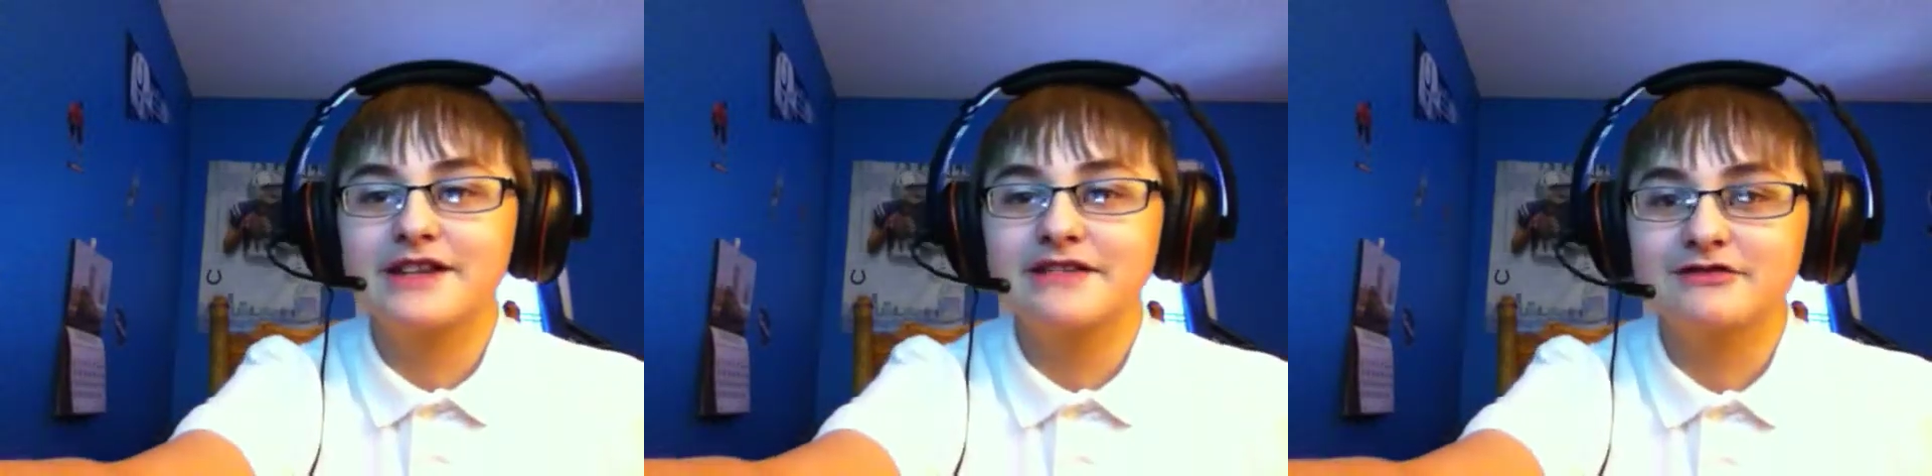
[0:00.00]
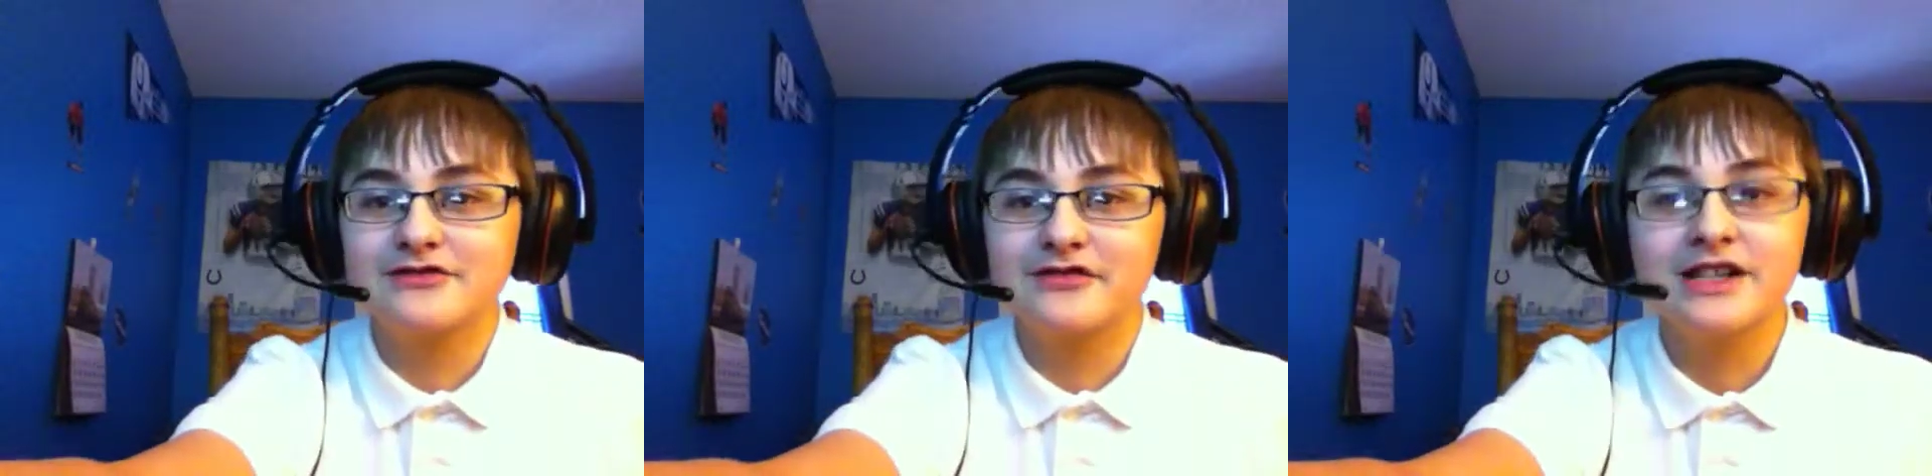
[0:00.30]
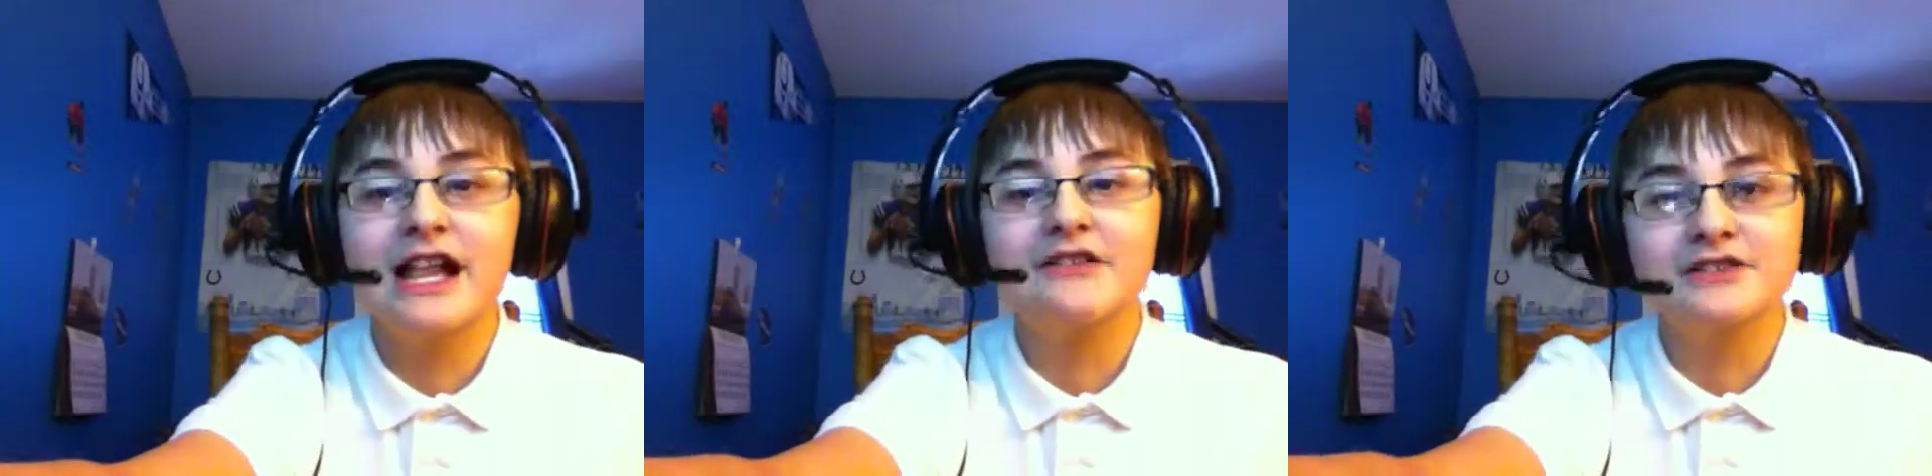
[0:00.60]
and it was
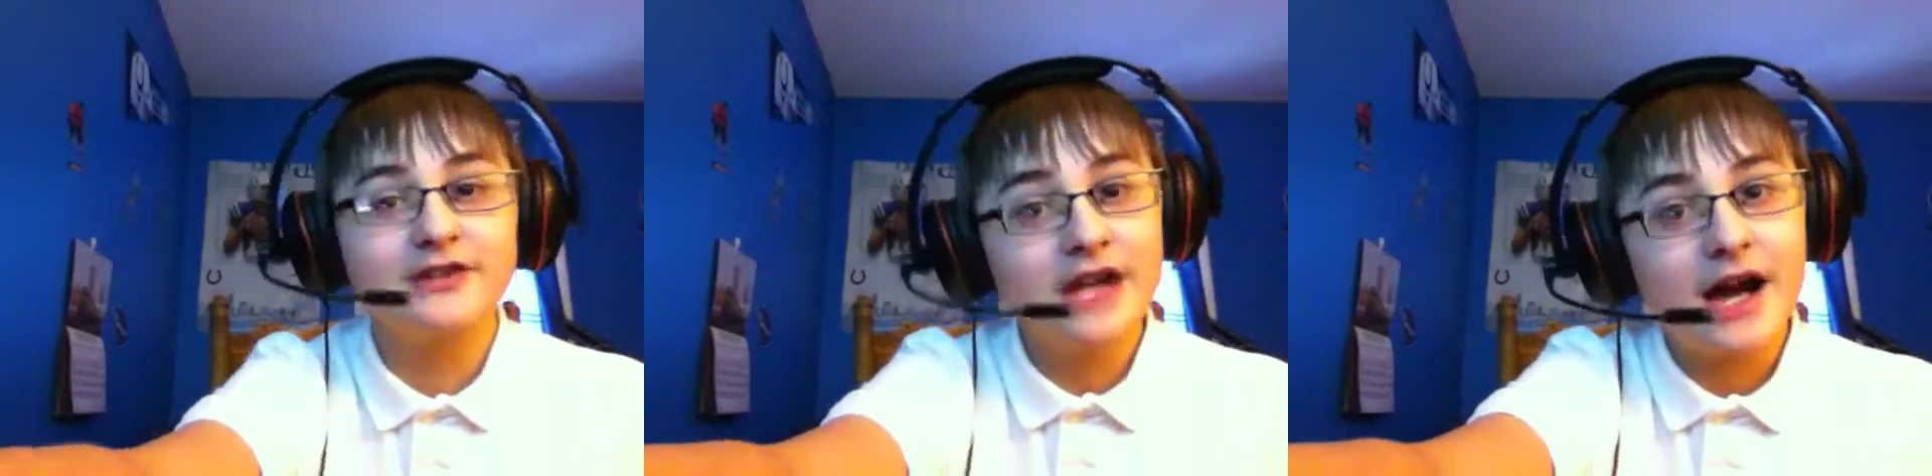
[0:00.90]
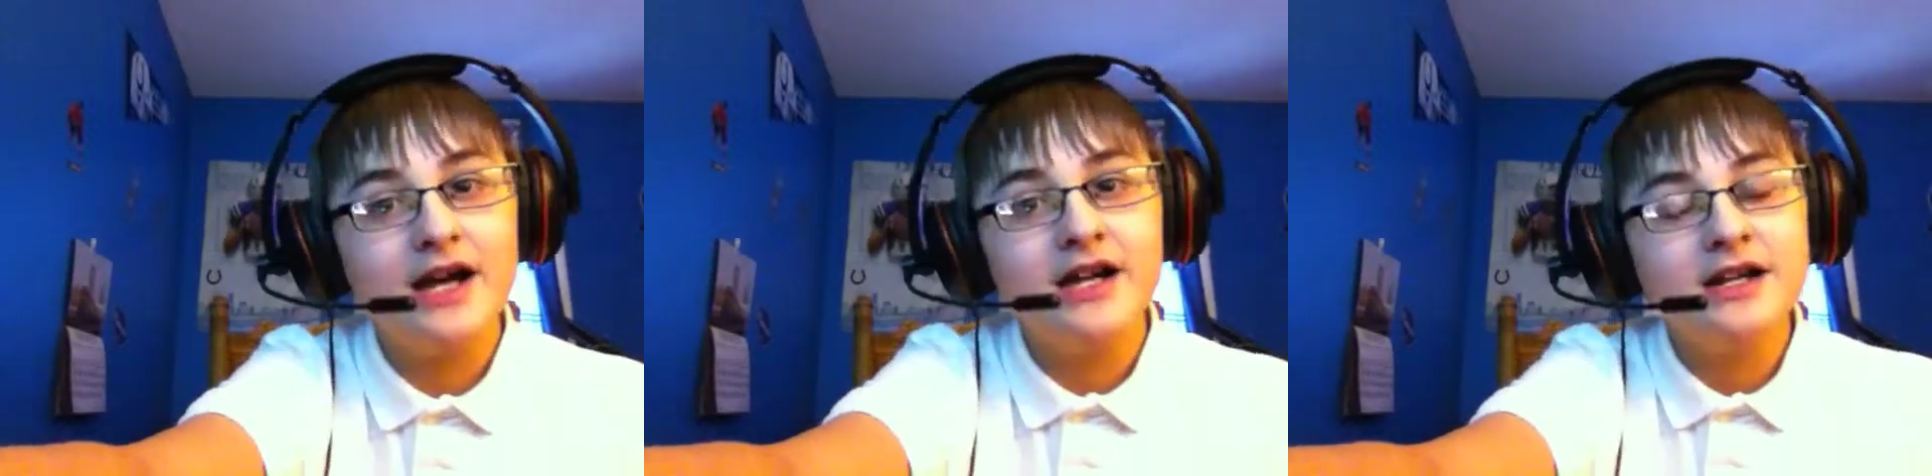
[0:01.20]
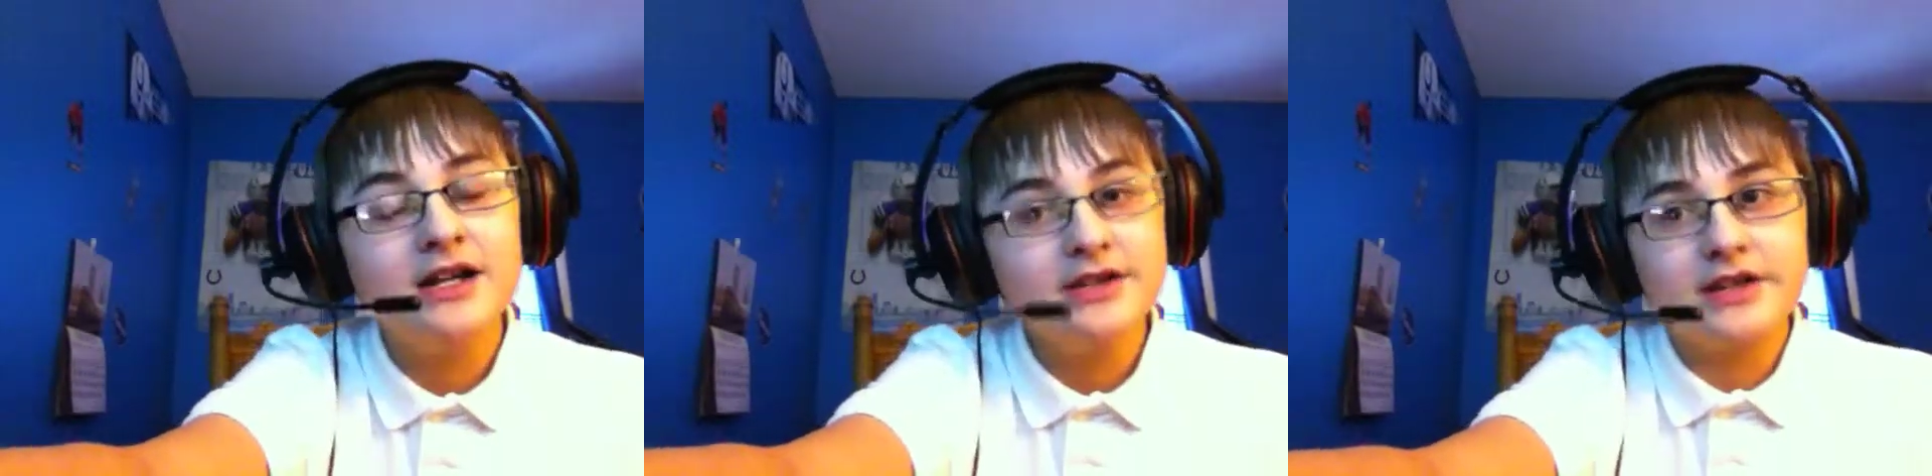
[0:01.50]
really loud. So yeah,
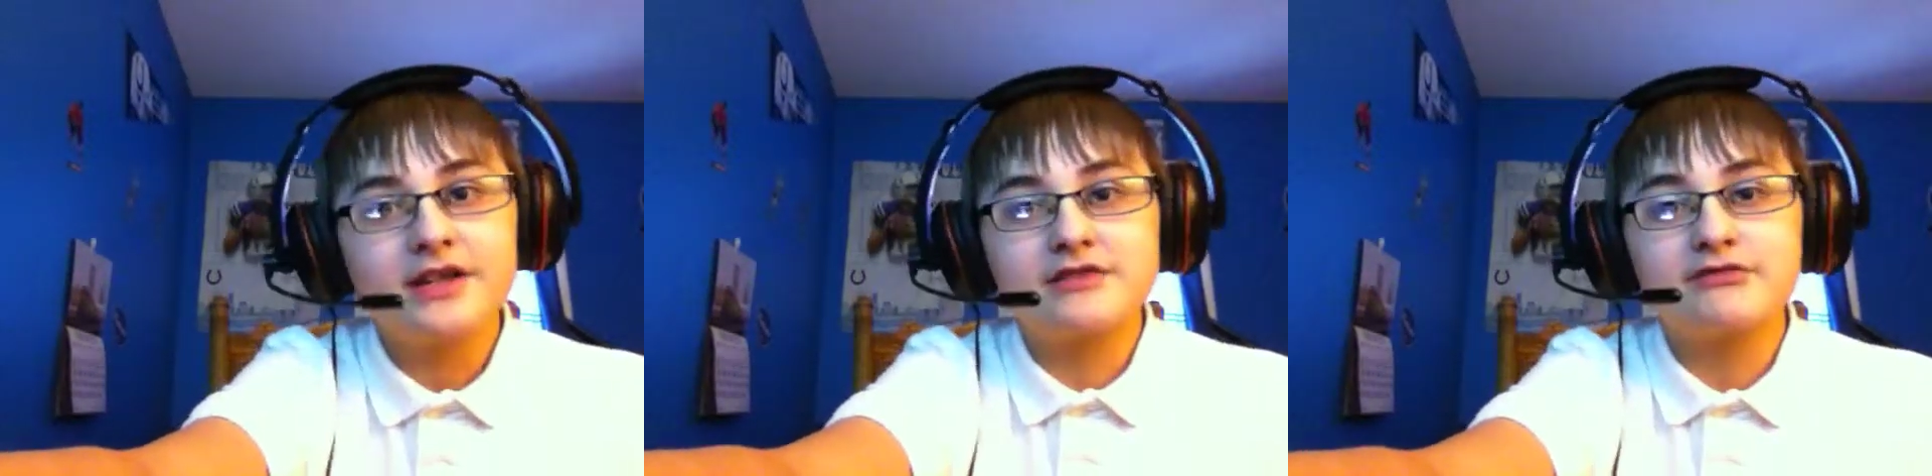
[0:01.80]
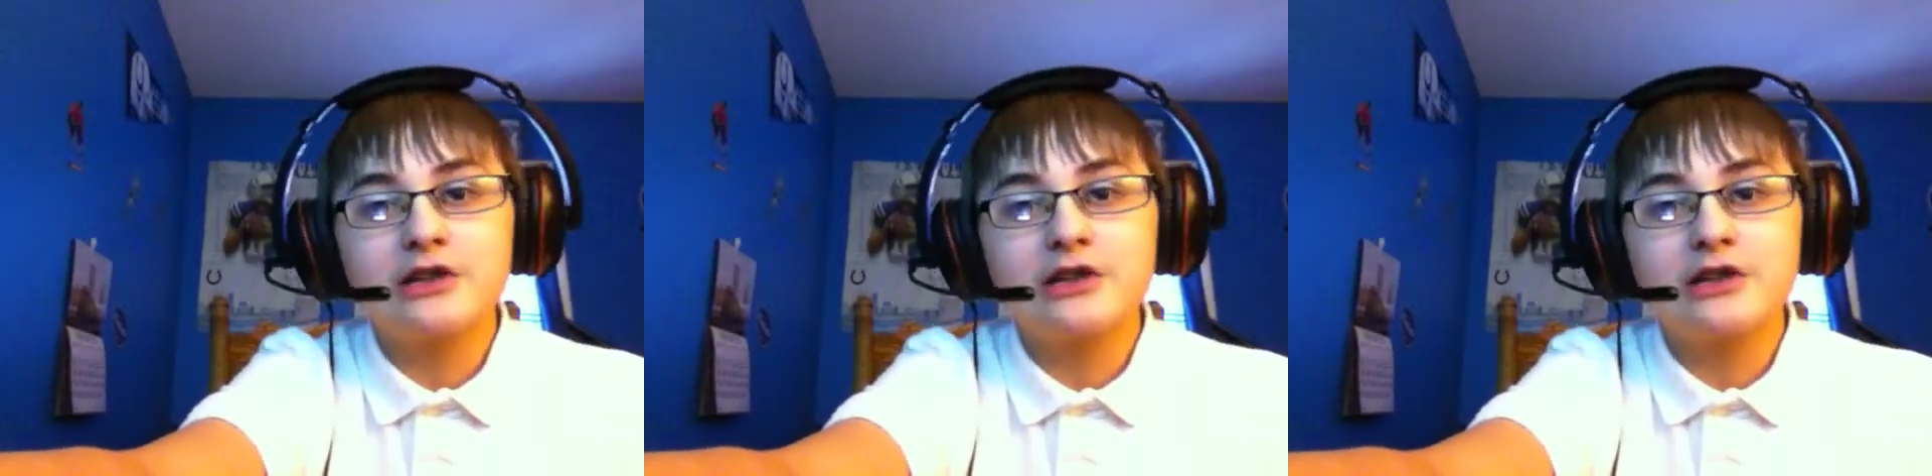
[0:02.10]
thank you guys for